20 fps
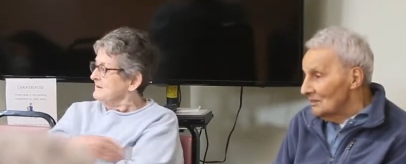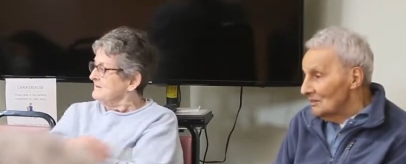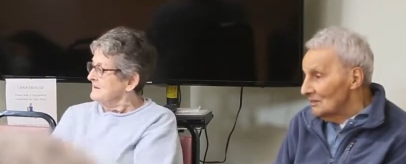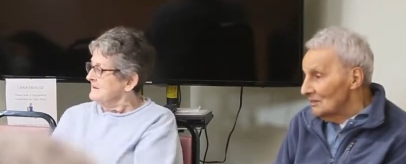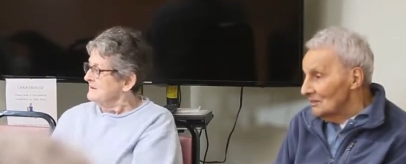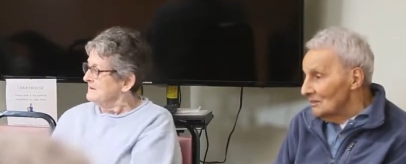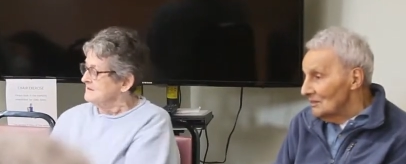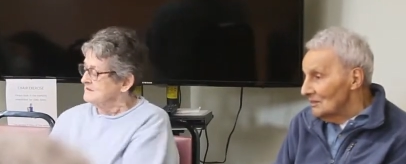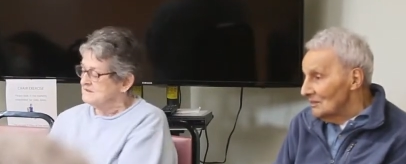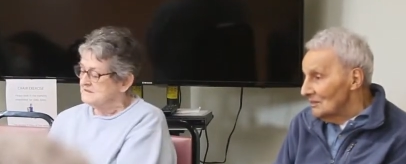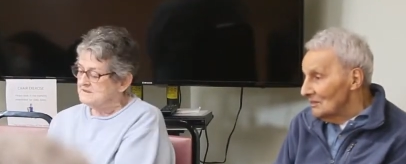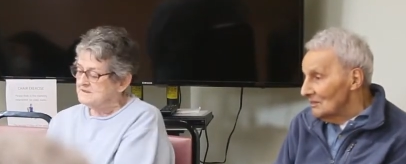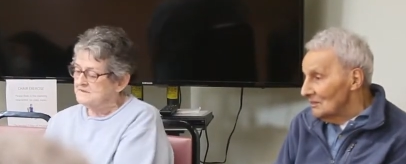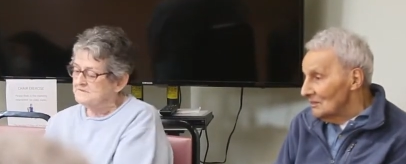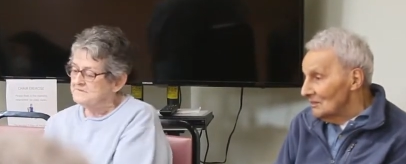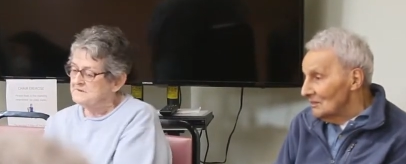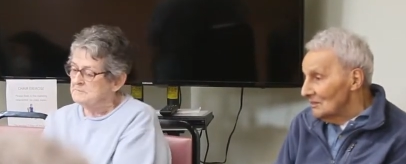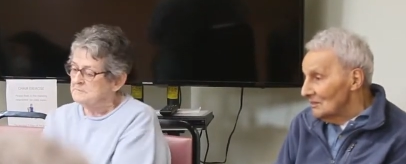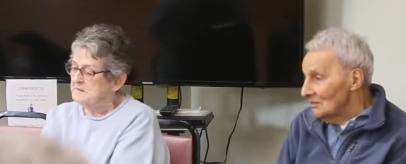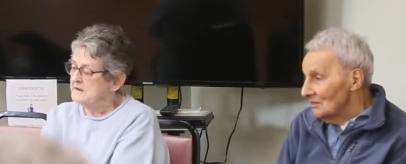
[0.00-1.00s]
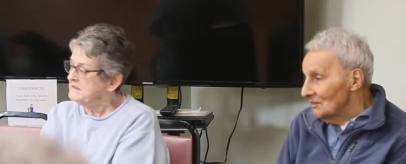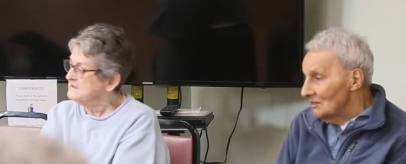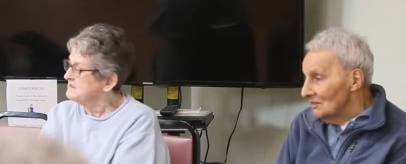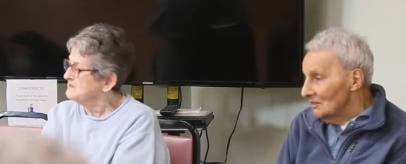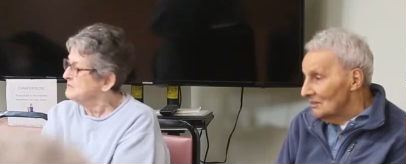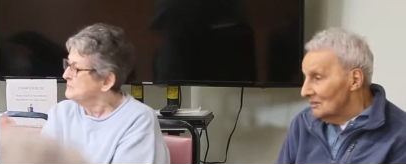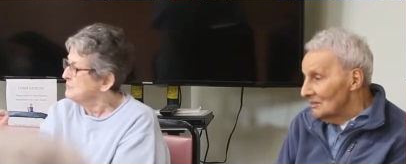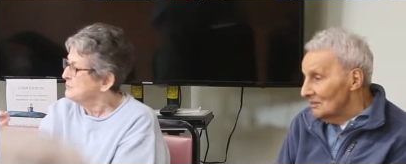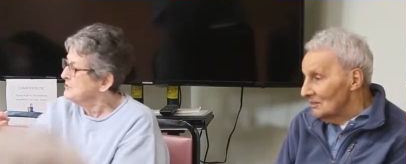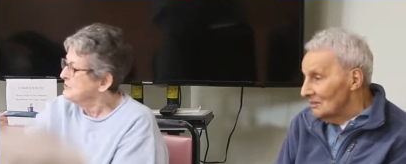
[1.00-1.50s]
Speaker 1: and then the stuff that
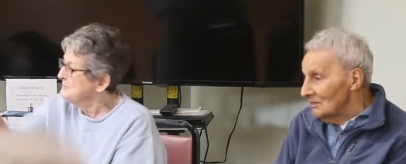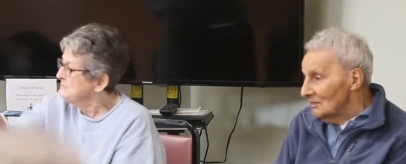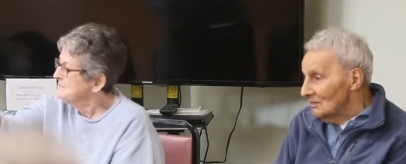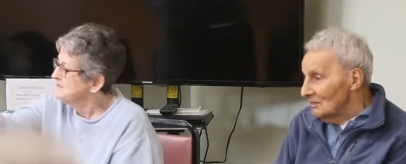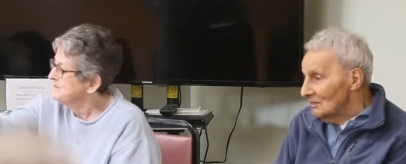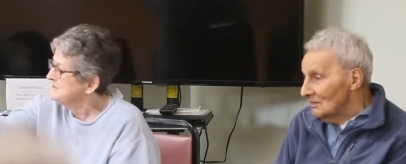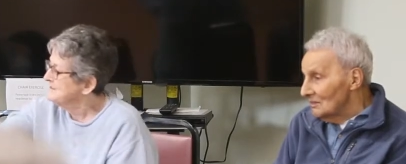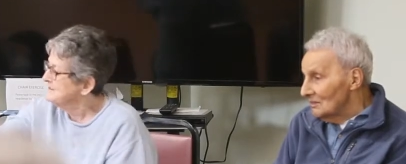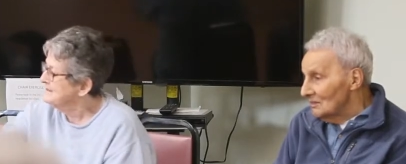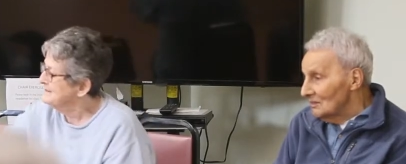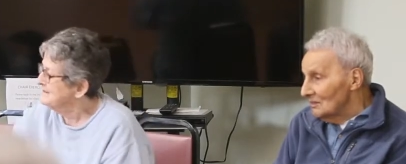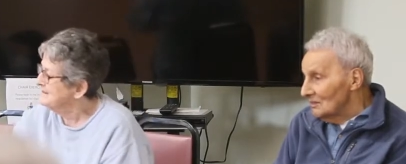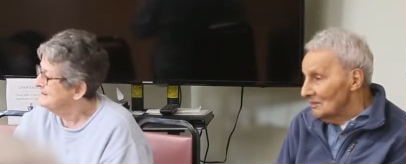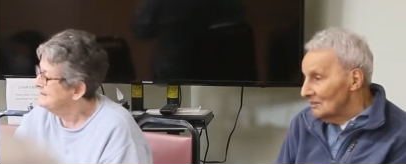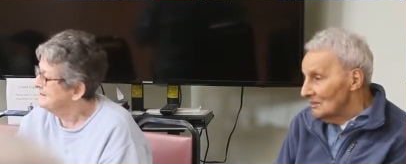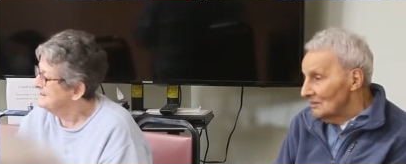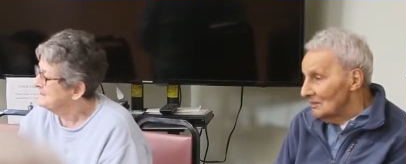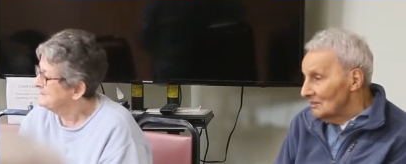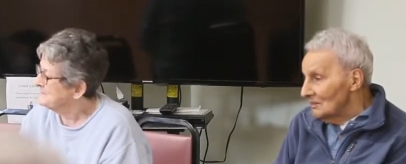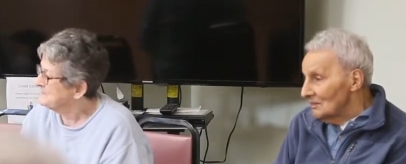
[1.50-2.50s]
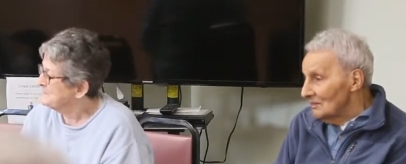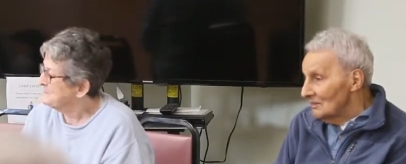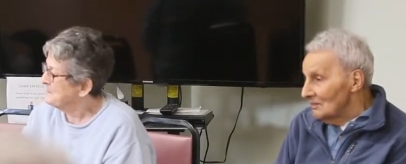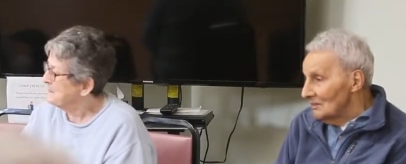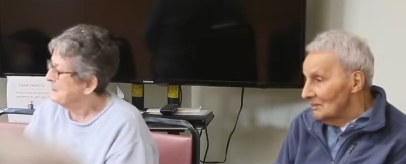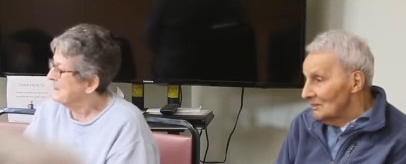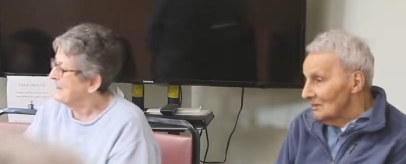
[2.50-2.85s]
makes the worms. Yeah, Barney's all